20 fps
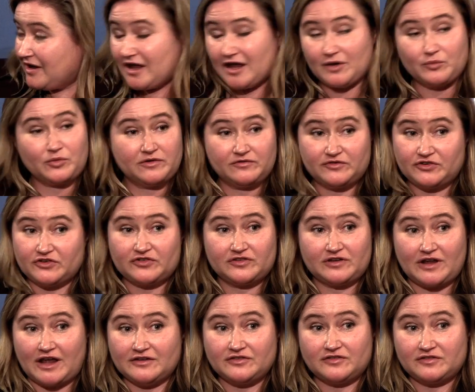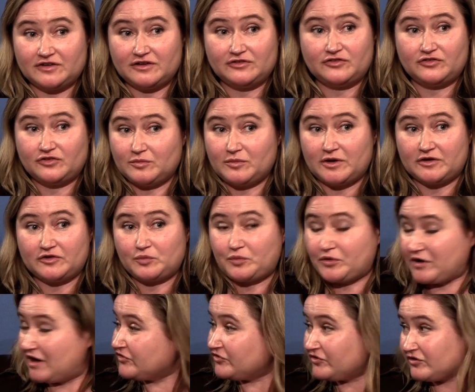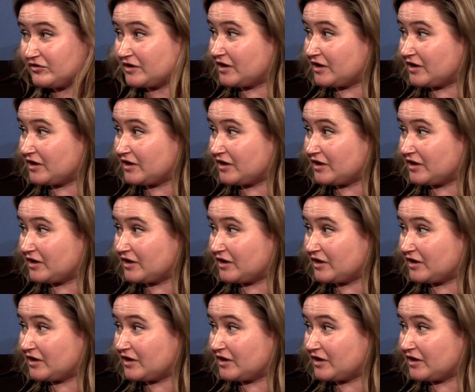And we've just not seen too much pressure